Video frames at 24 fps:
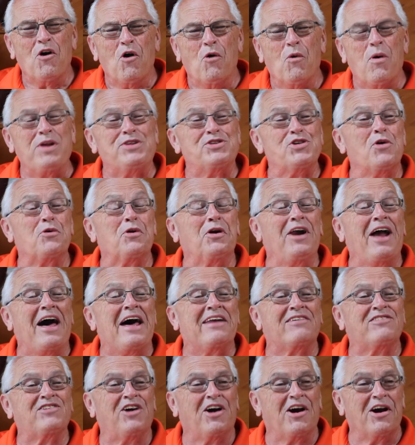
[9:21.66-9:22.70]
We towed a lot
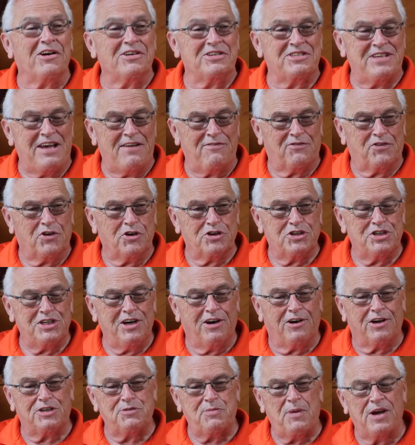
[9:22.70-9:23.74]
of cars that first
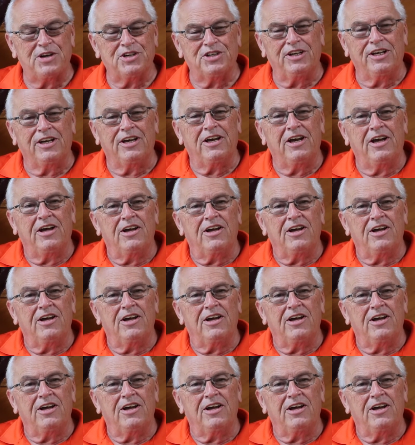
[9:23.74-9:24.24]
year, especially.